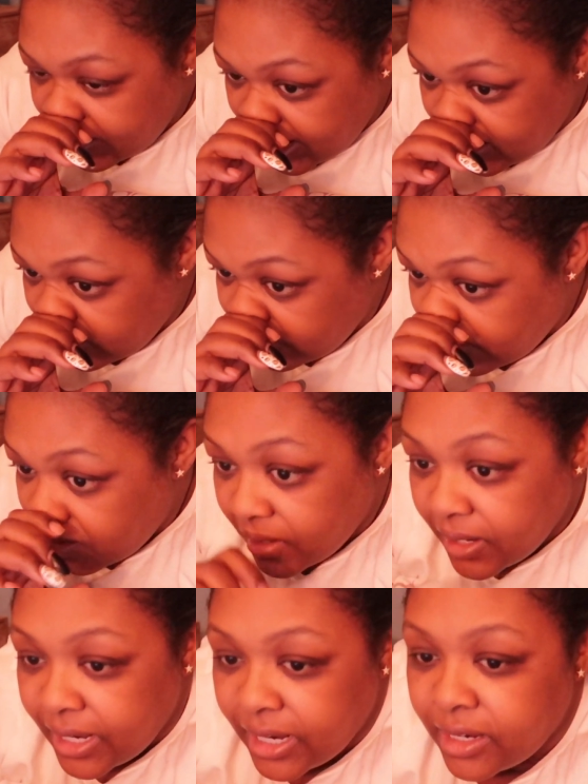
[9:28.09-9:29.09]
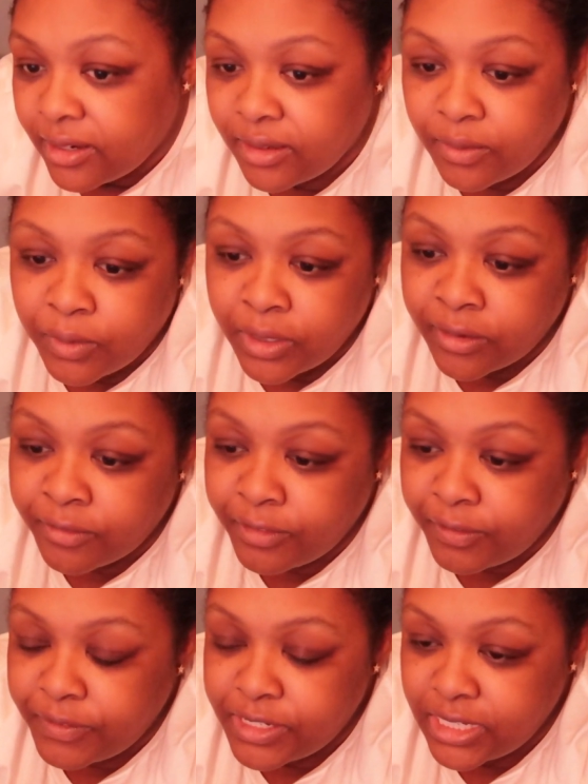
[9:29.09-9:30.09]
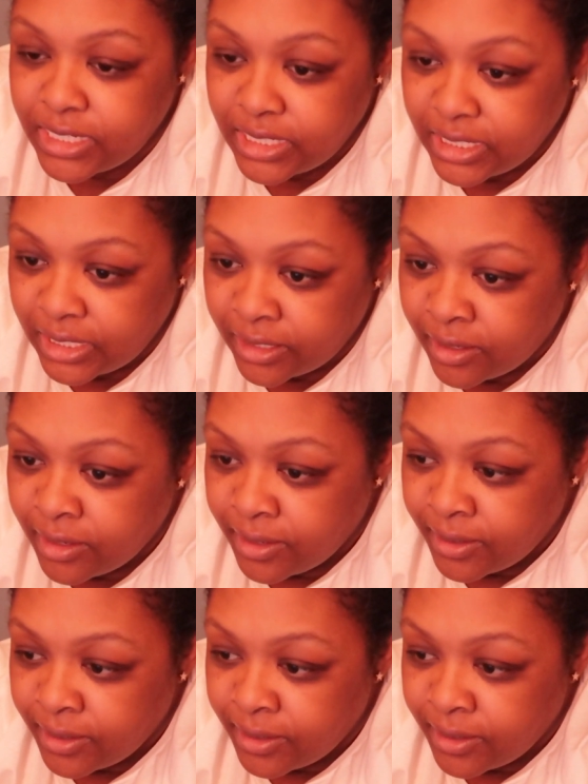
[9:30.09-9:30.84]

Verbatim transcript: 94 and one of 15.